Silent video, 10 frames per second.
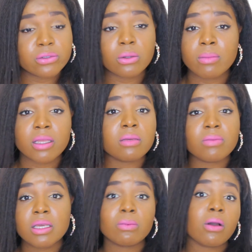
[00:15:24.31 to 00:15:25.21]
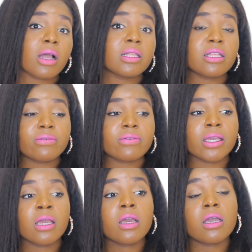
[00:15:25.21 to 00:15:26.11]
So many people are
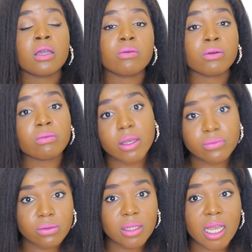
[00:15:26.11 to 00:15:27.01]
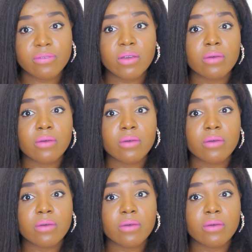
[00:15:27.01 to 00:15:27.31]
living a regretful life,